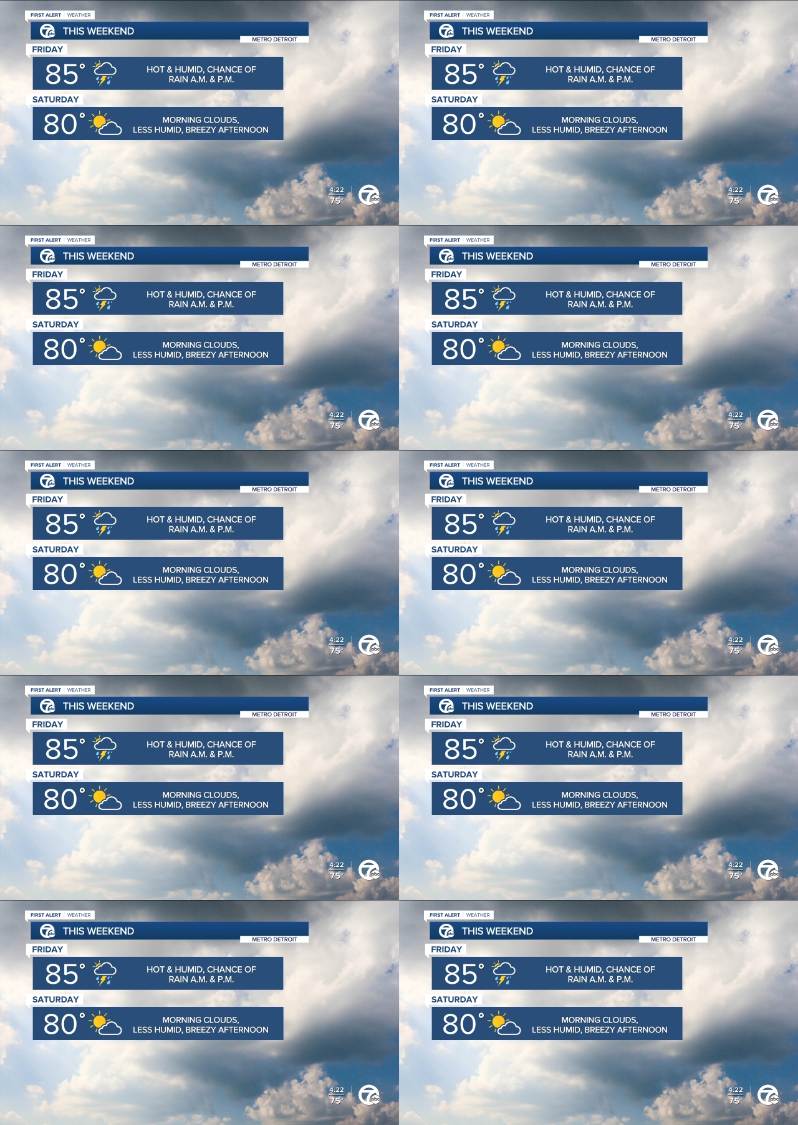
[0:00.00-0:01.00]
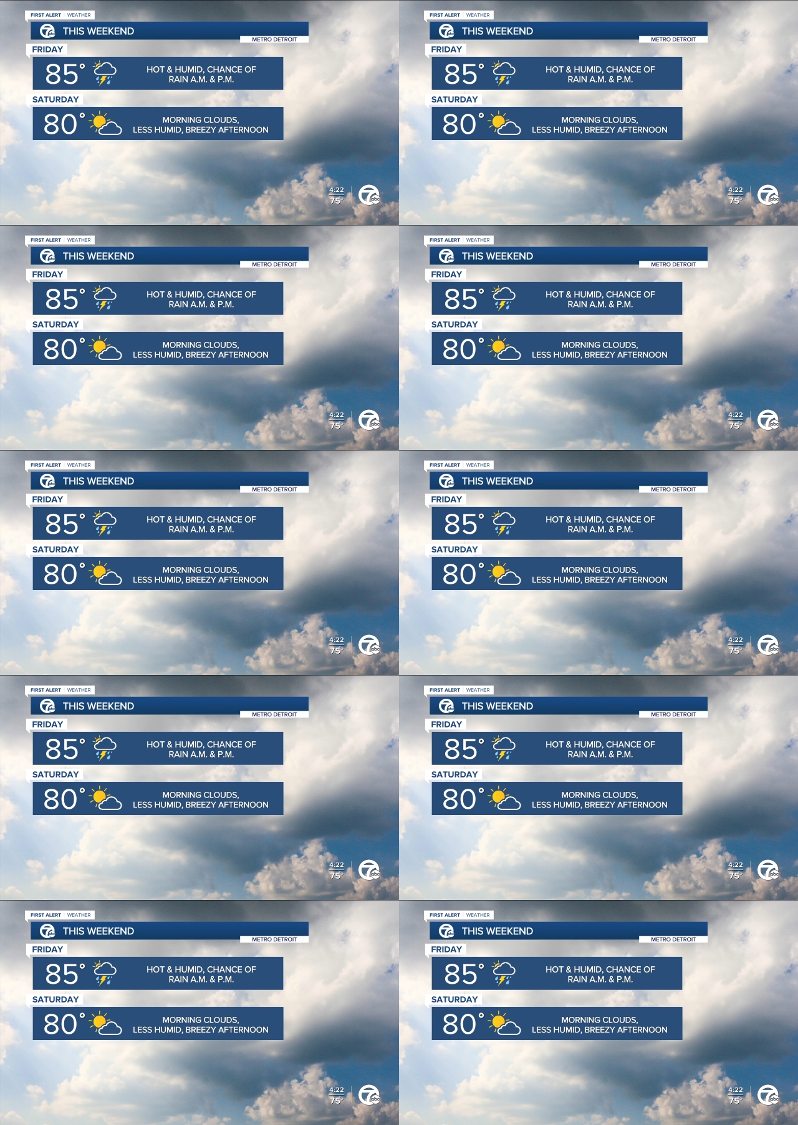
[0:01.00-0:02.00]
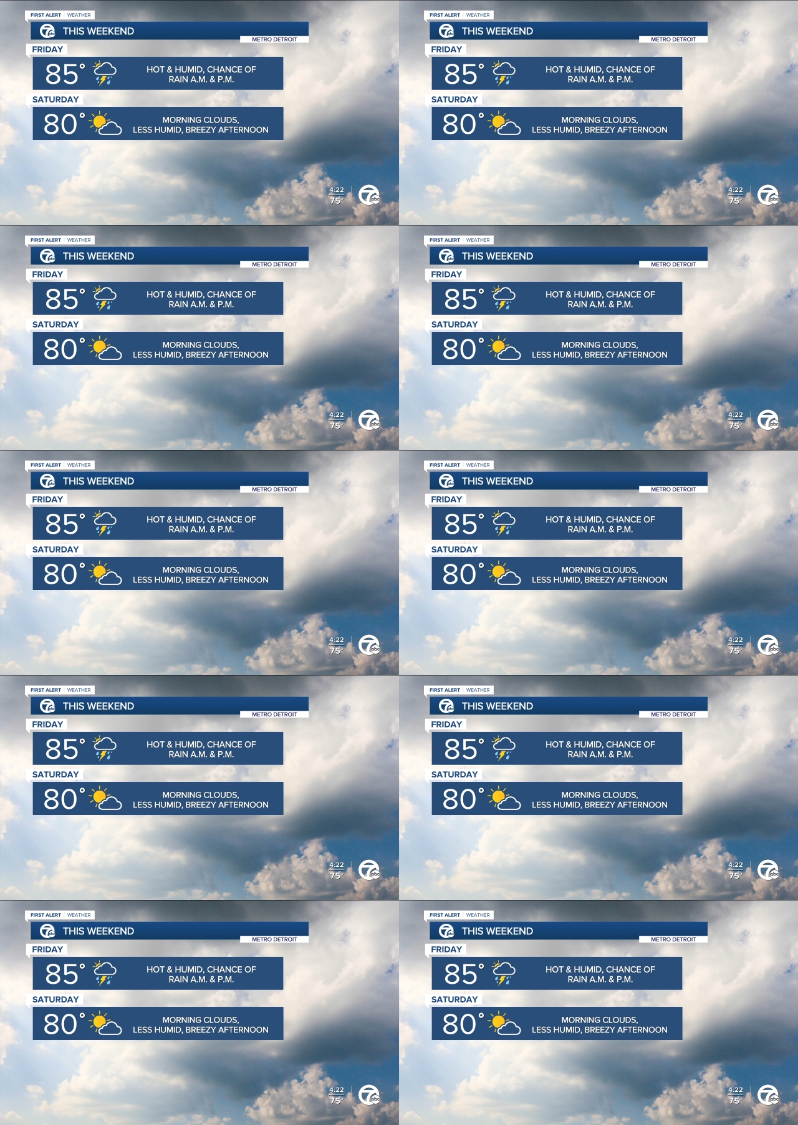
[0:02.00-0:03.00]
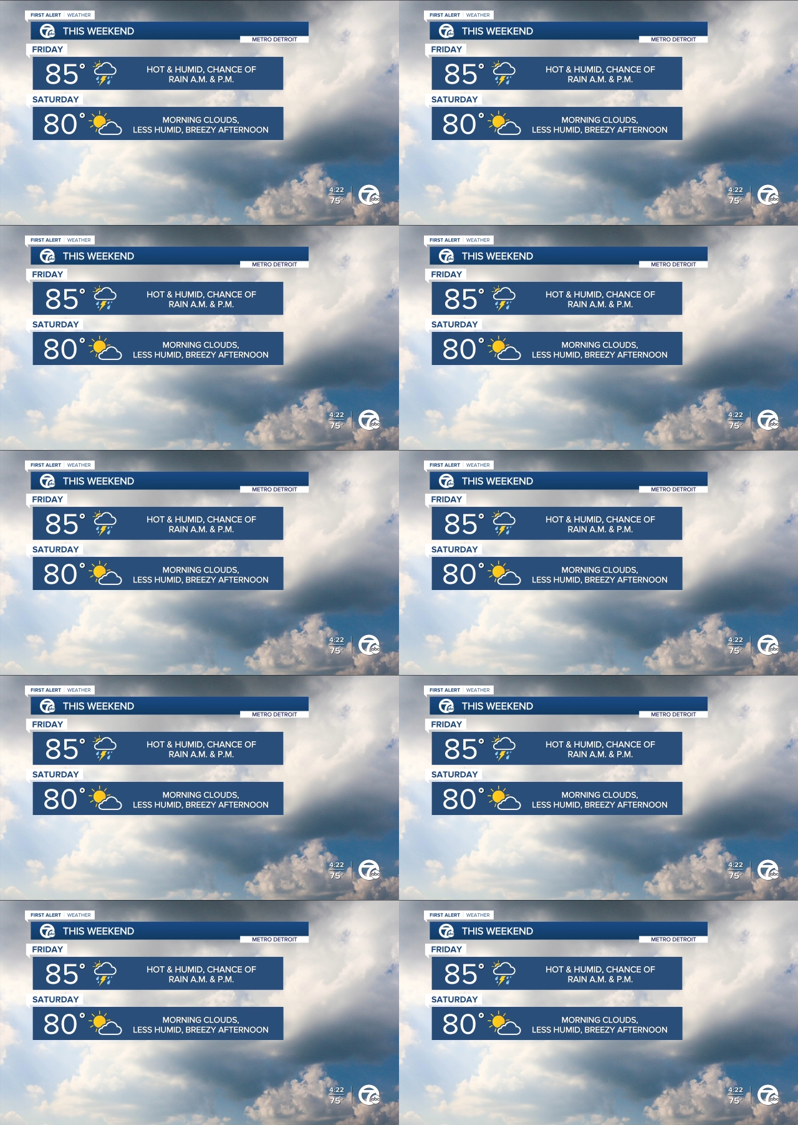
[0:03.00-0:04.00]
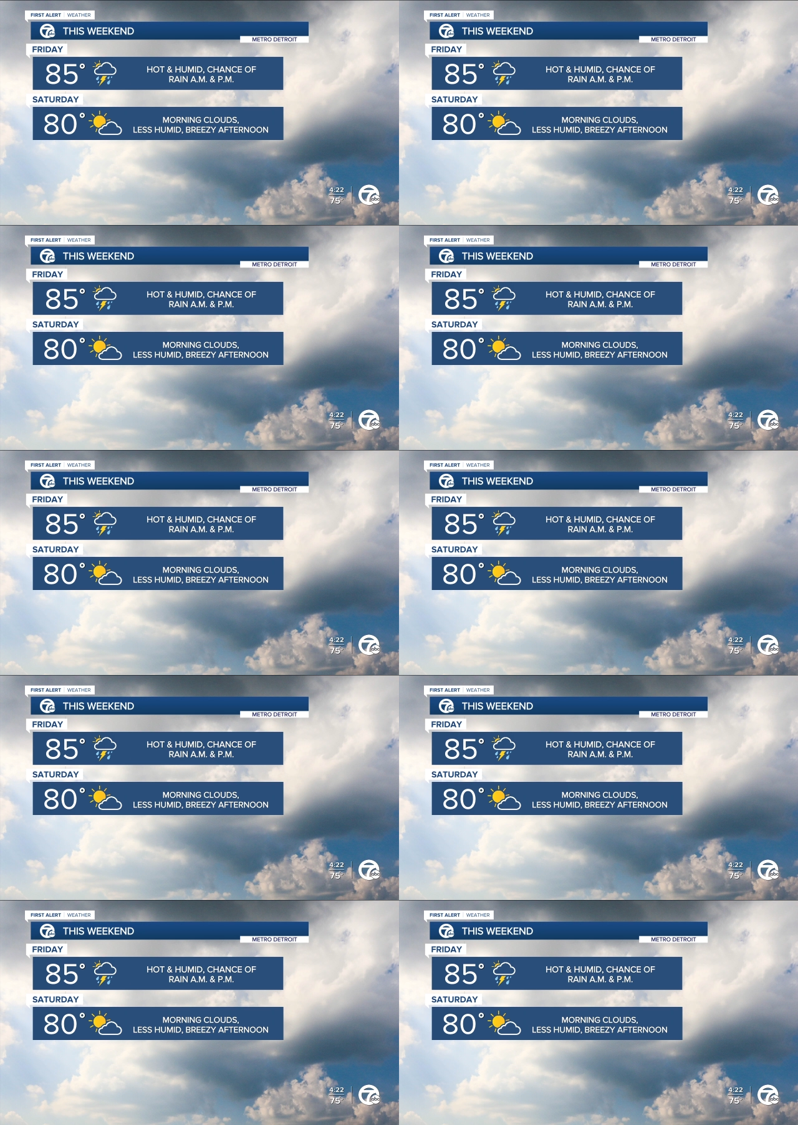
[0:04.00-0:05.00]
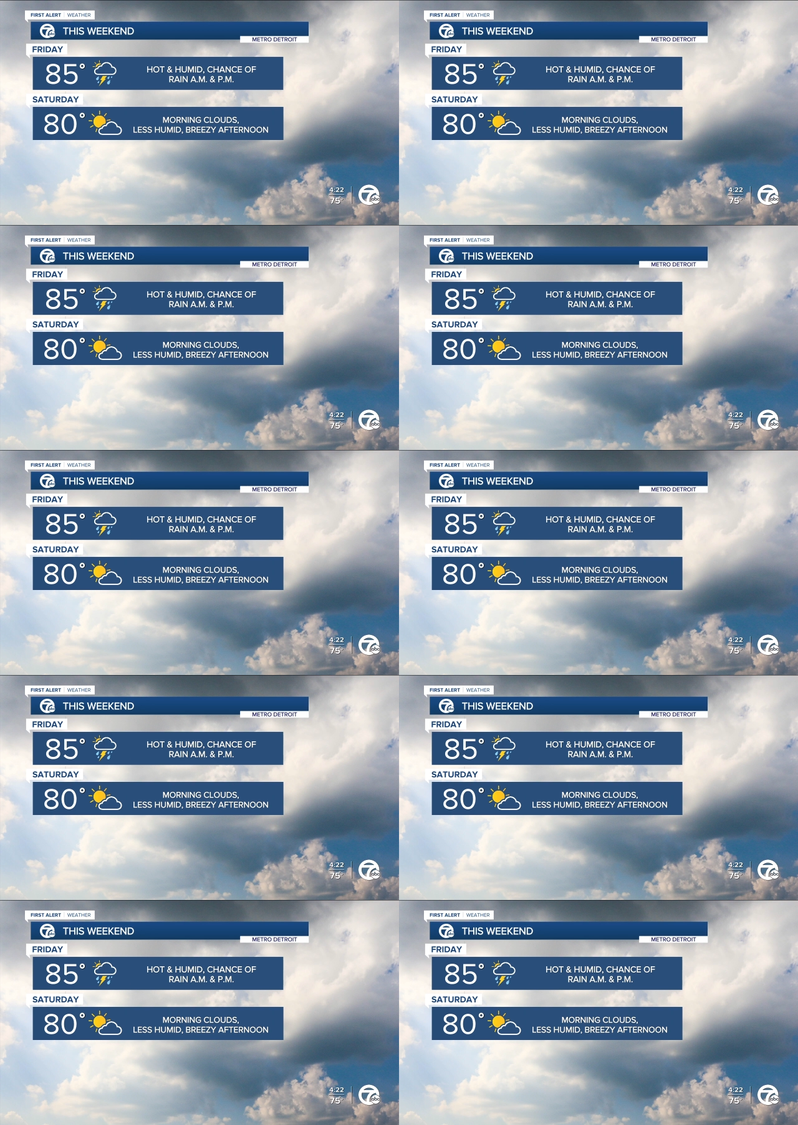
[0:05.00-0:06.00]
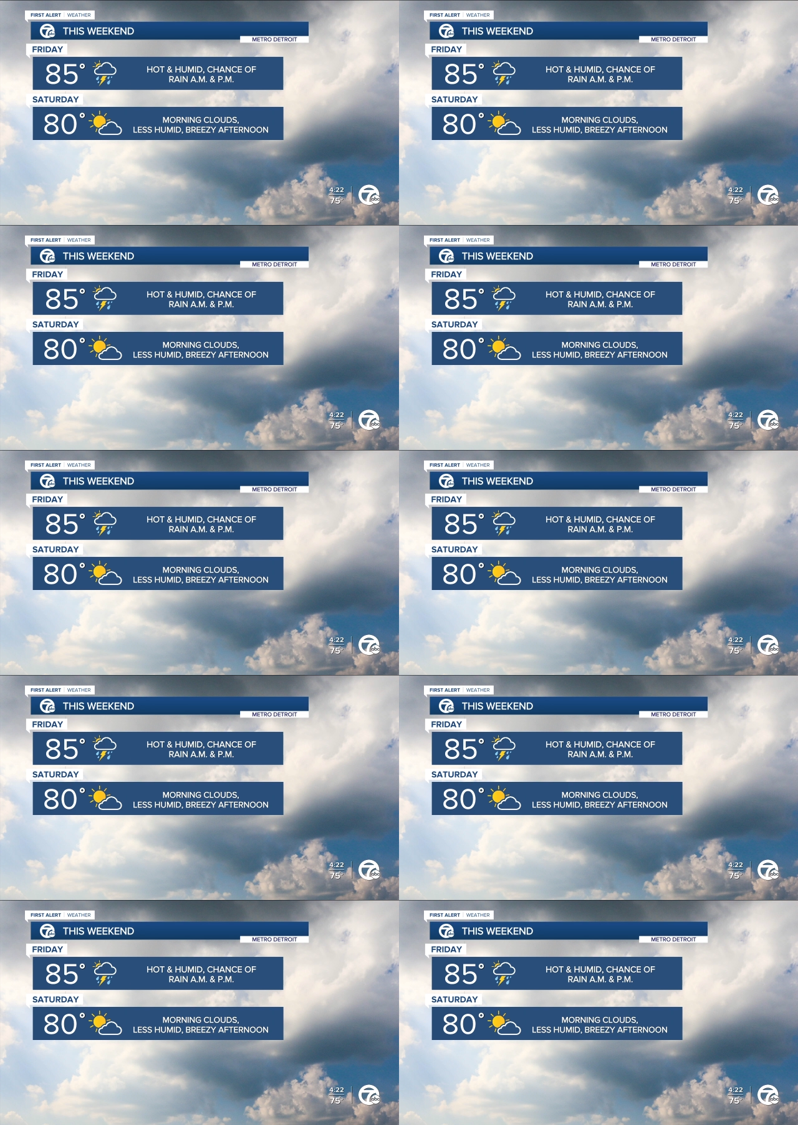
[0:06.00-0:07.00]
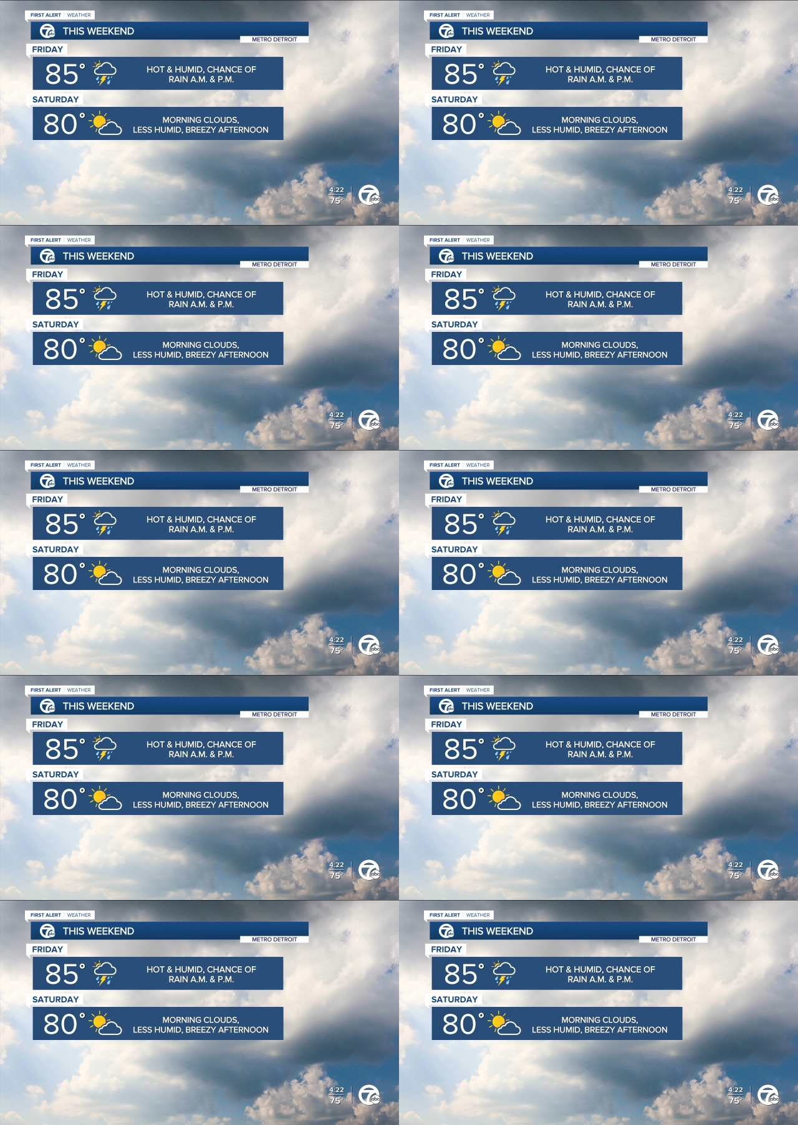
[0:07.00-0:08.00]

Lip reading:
(no speaker visible)